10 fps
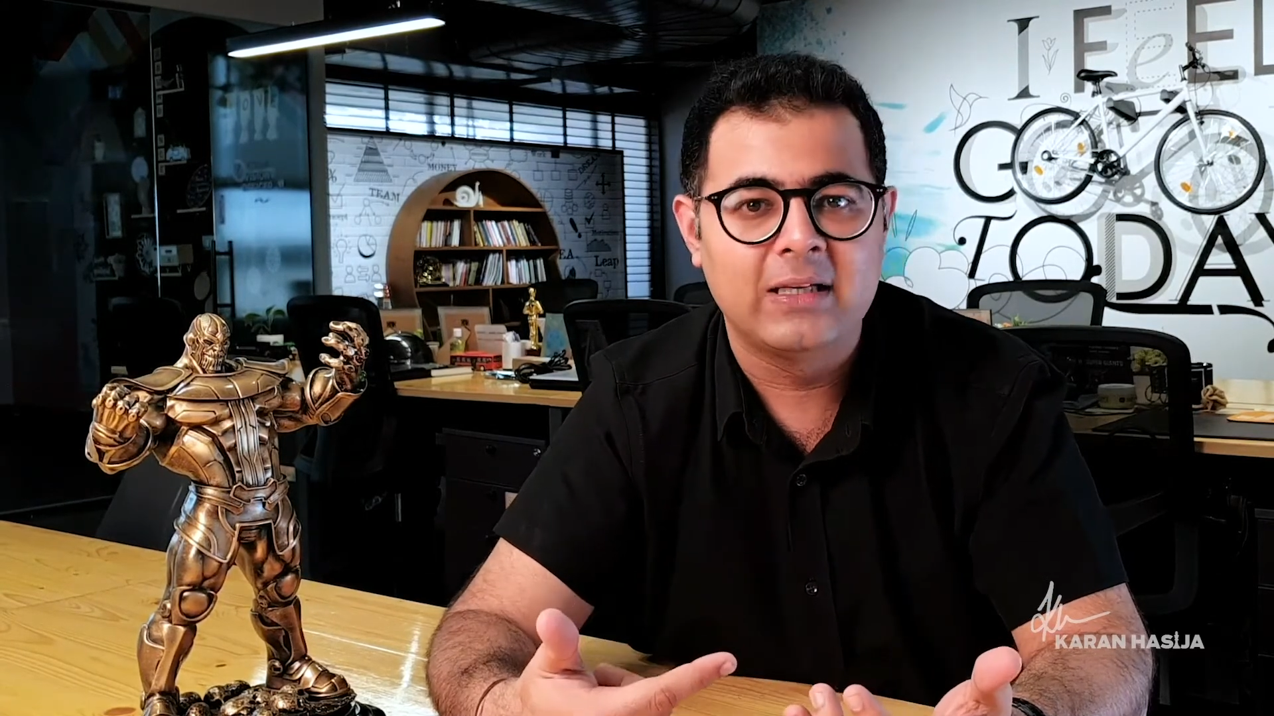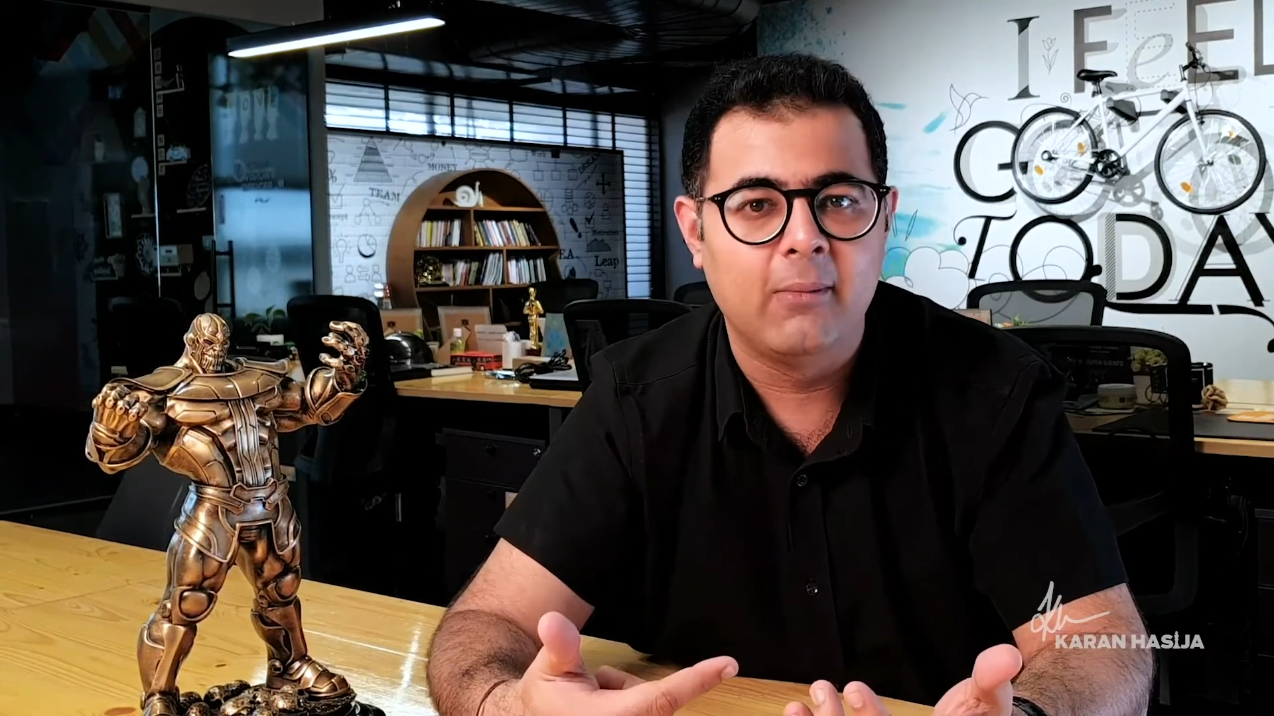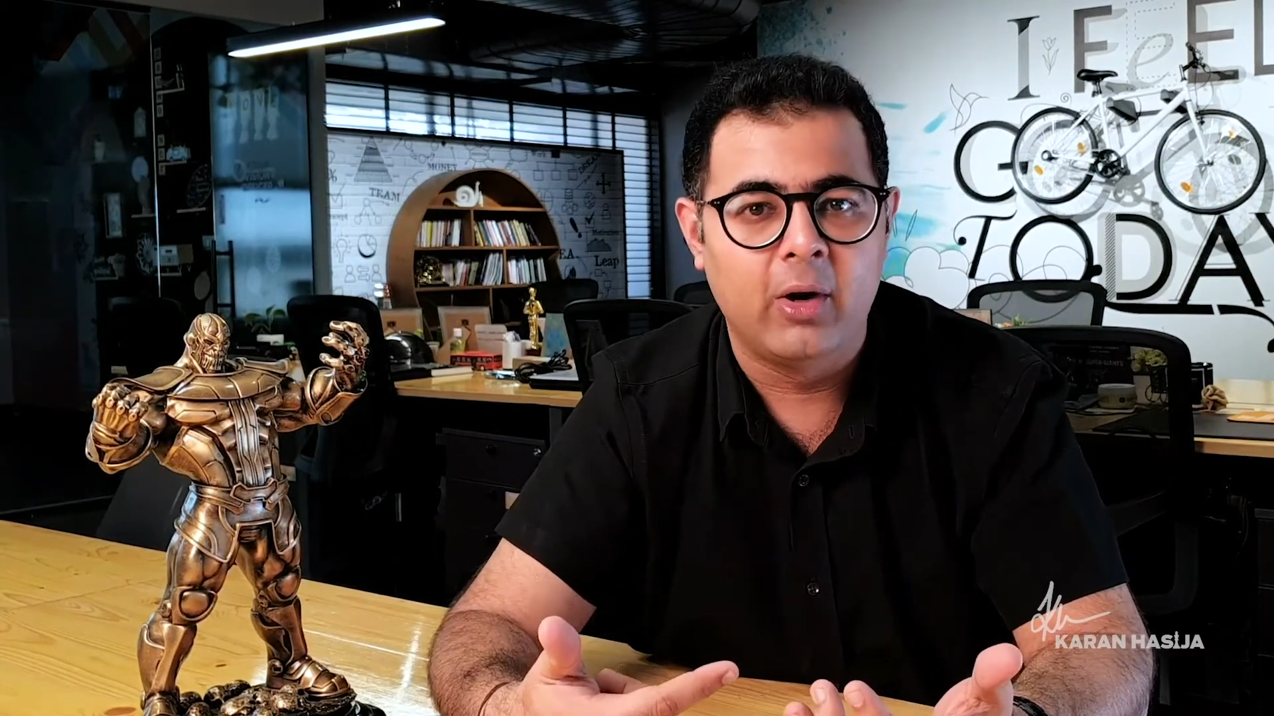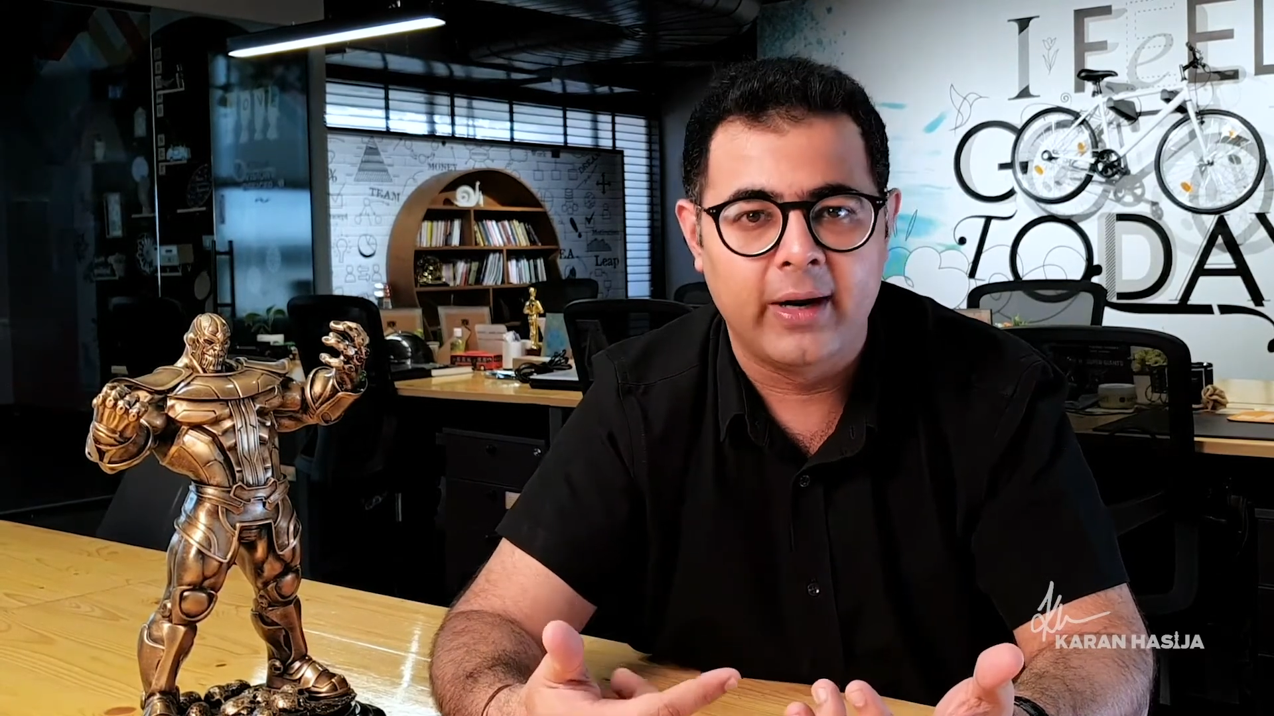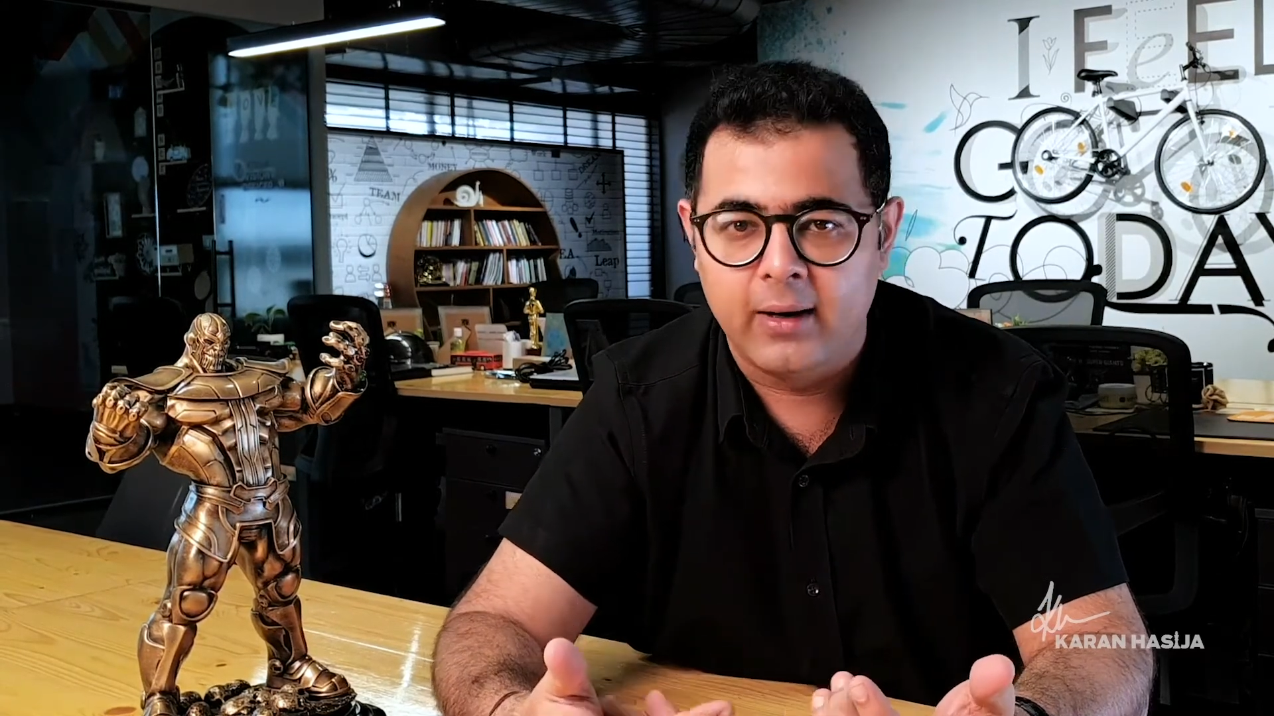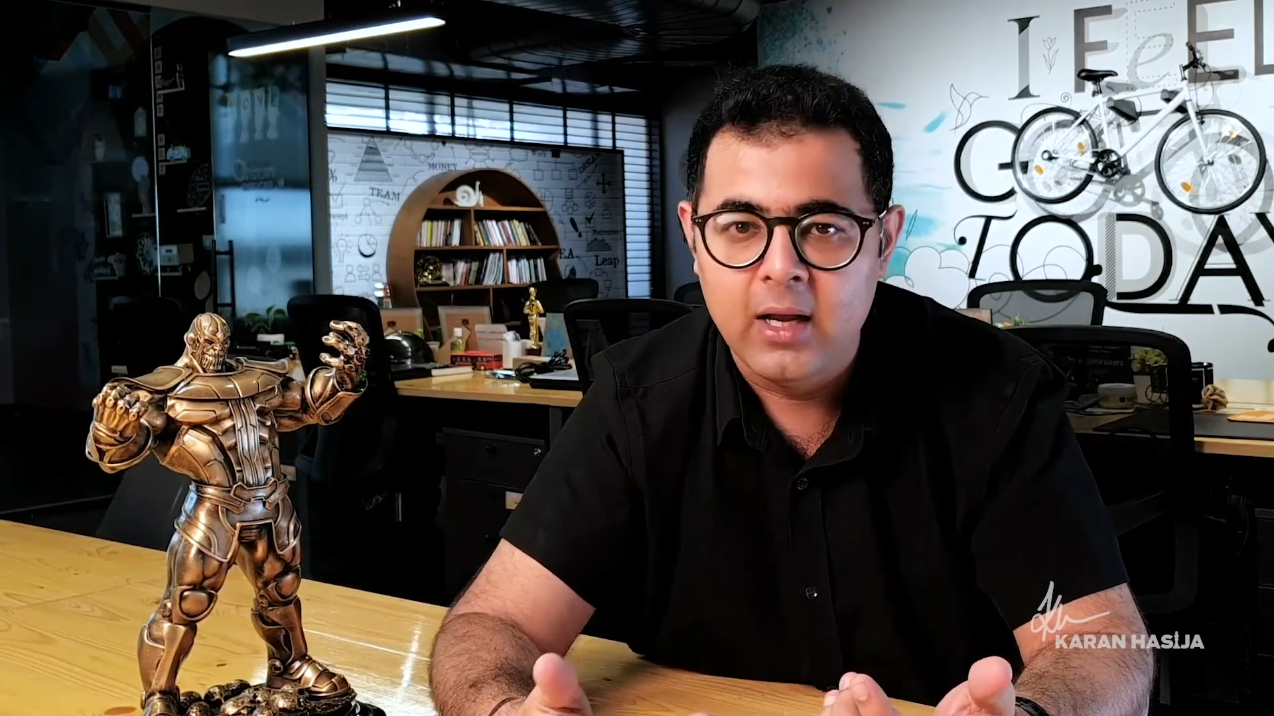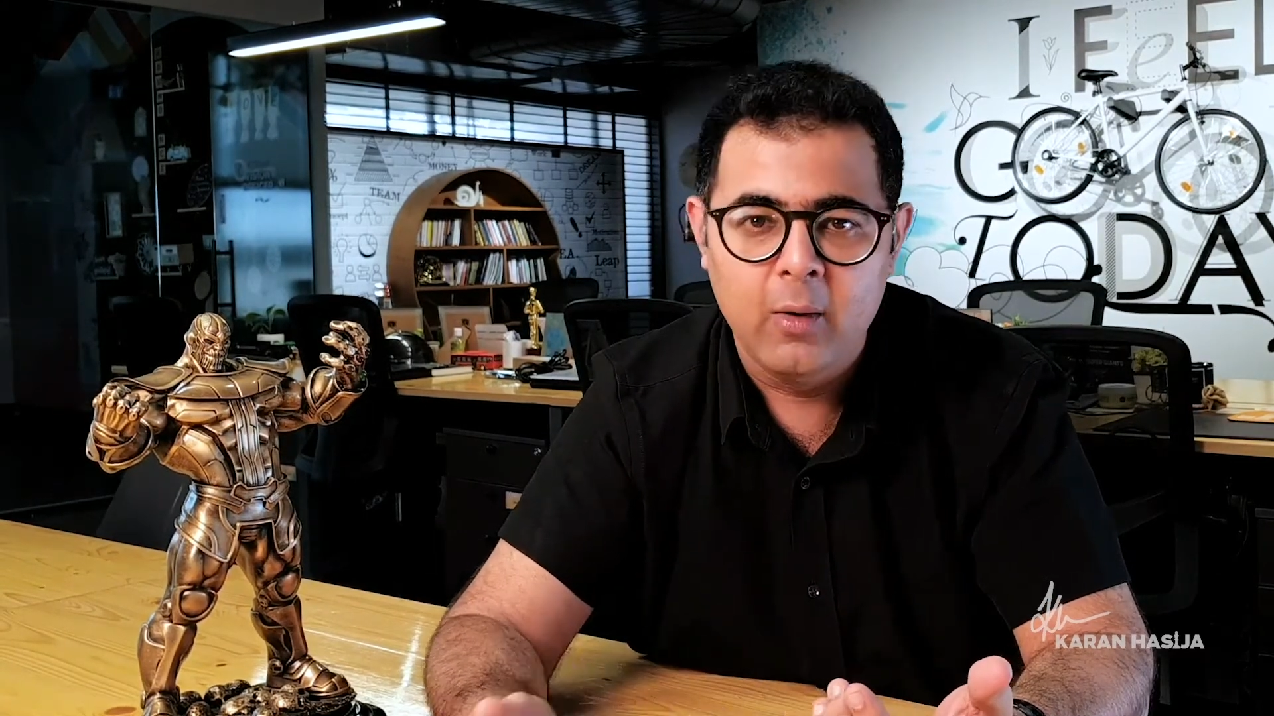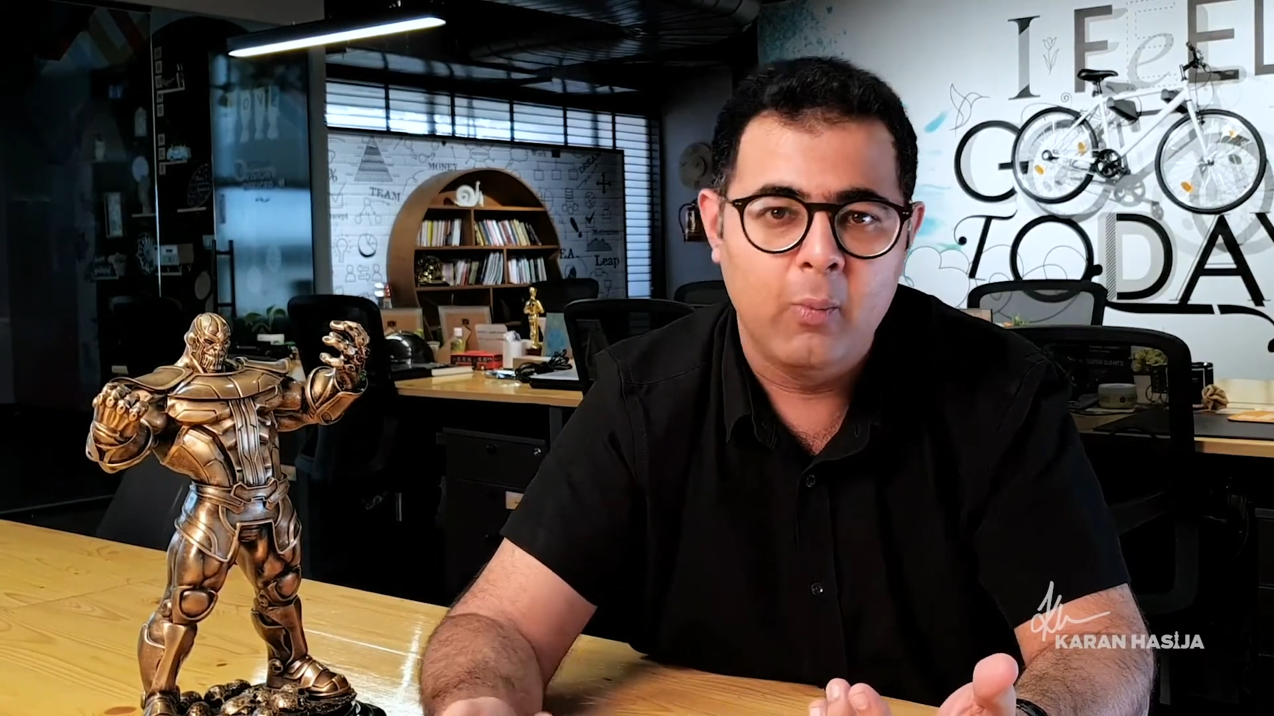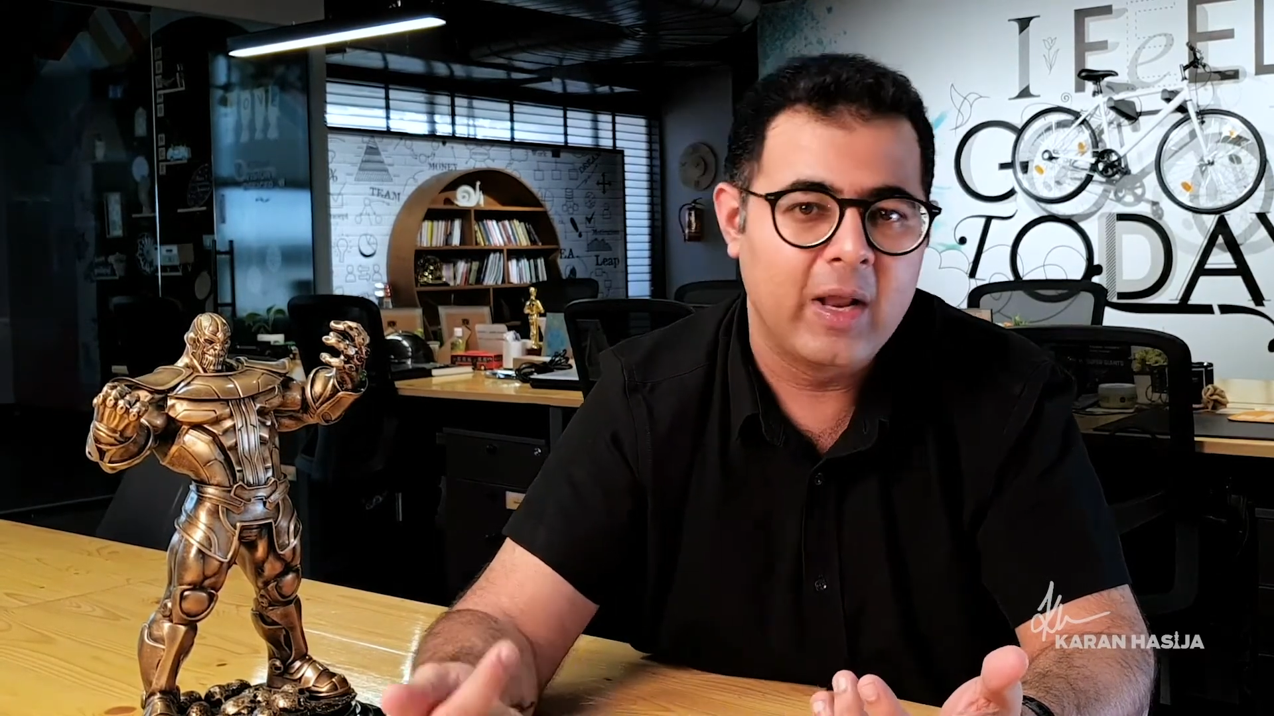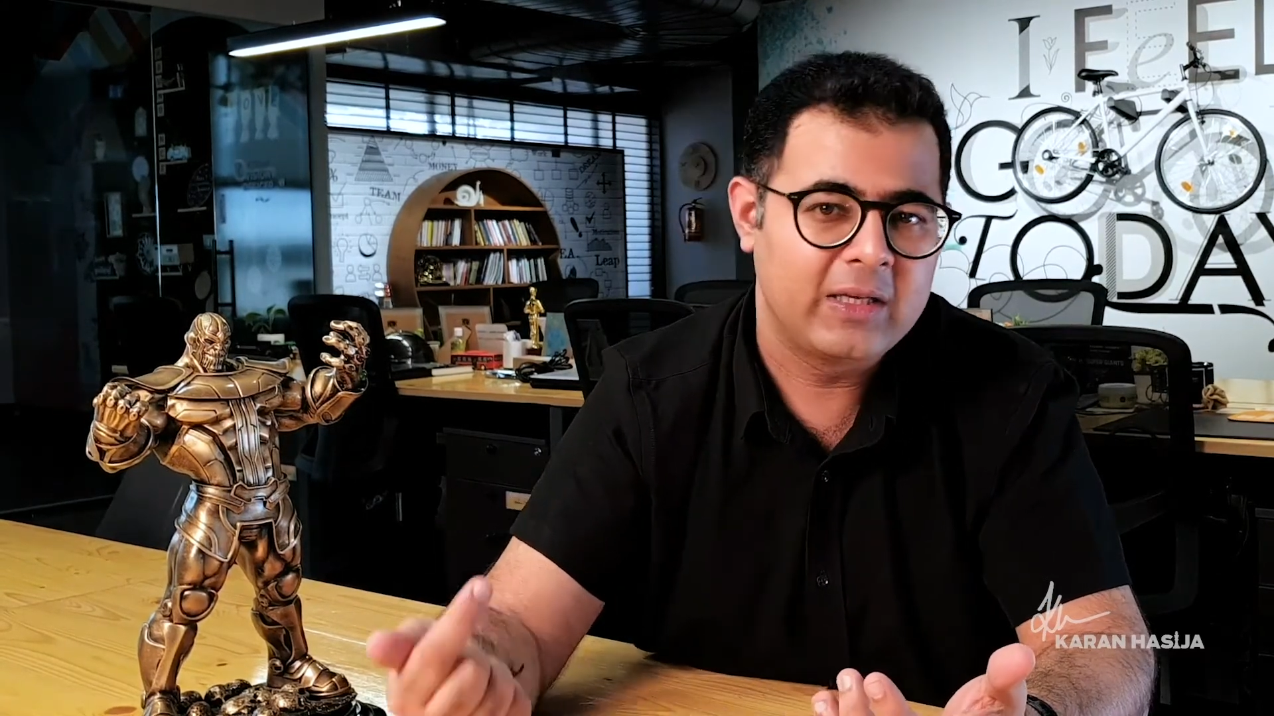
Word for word: about it. When